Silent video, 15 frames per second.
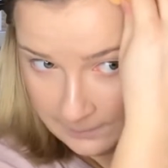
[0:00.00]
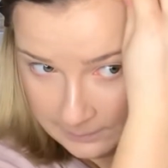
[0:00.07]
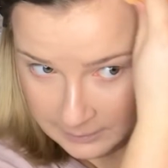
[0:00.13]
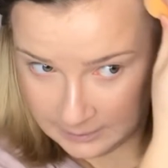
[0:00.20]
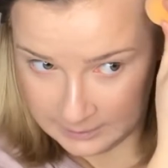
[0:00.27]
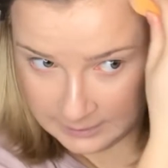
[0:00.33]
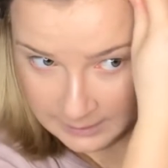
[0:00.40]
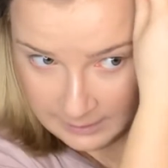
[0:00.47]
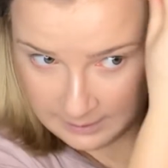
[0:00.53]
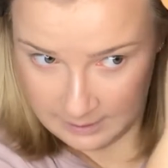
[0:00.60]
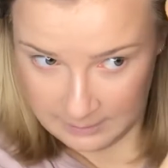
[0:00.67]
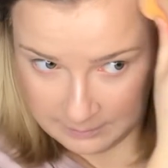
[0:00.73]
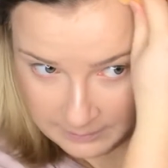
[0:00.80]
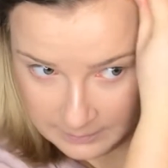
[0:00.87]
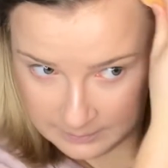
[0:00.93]
blend it
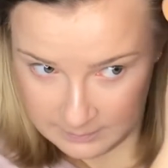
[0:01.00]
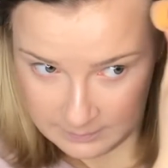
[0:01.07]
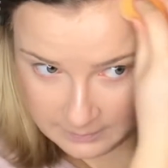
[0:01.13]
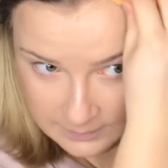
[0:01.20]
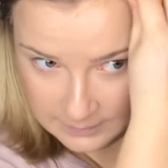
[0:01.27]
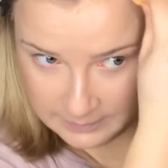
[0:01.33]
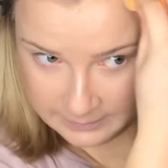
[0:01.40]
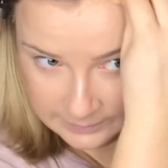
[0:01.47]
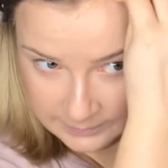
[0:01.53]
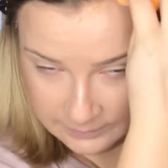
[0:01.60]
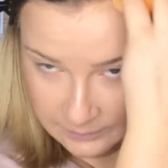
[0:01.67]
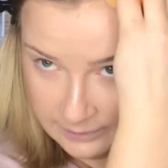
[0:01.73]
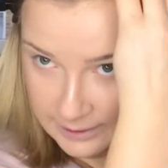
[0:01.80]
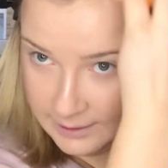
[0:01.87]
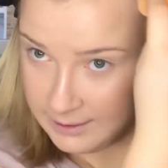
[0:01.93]
up
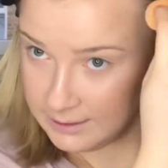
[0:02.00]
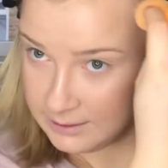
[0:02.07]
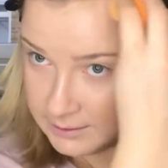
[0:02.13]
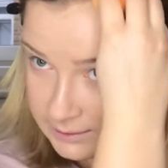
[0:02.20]
into it,